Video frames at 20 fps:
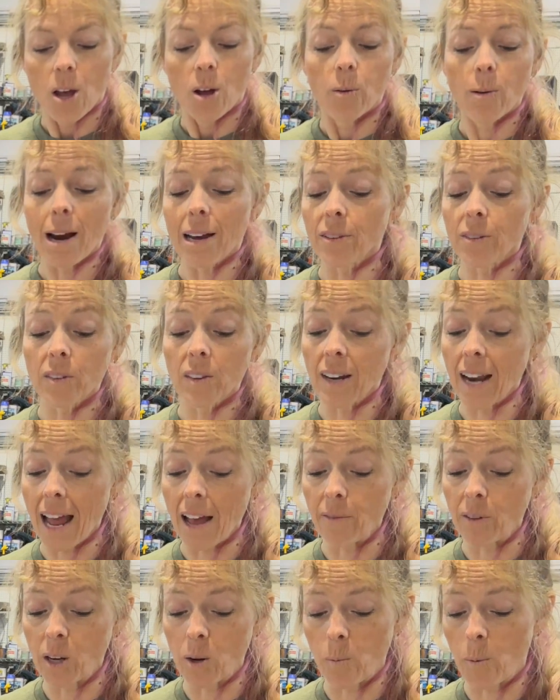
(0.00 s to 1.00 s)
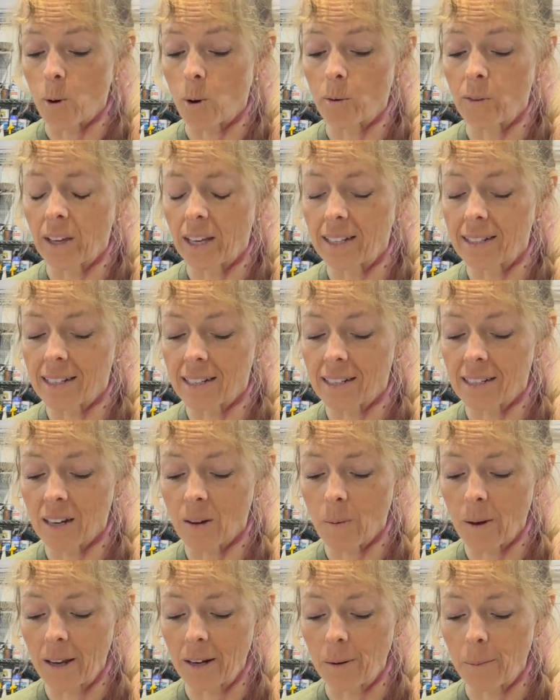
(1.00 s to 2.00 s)
rather than having to pull the existing
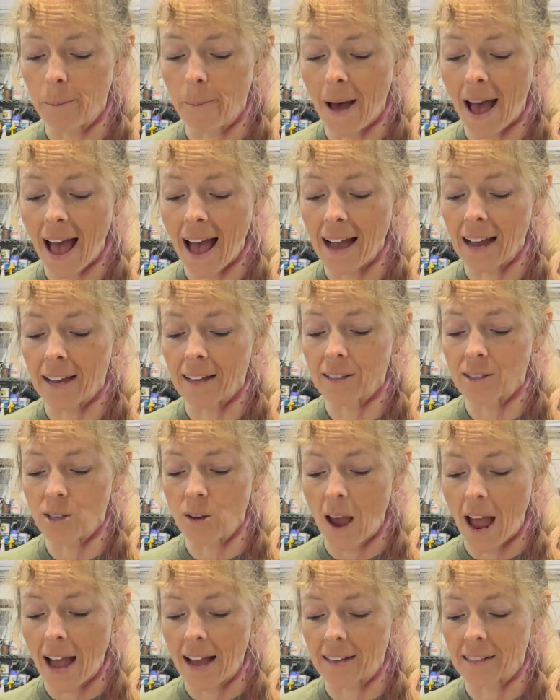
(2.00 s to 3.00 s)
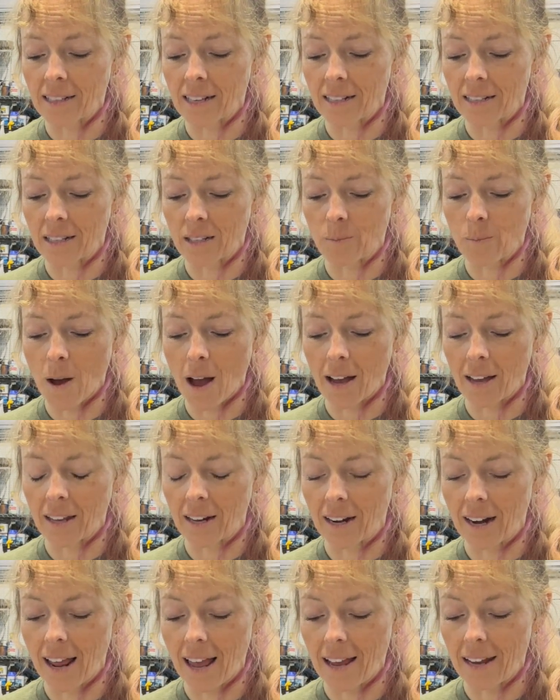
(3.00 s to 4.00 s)
panel back to access its
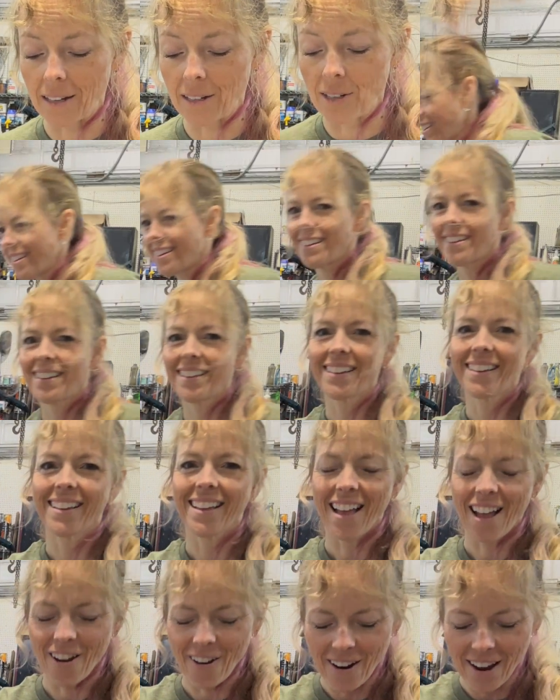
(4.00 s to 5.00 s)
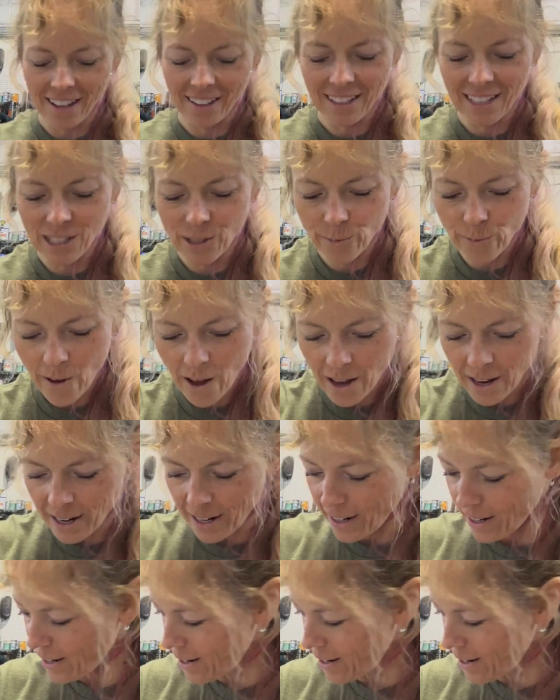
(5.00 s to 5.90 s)
pocketed edge. All right, let's find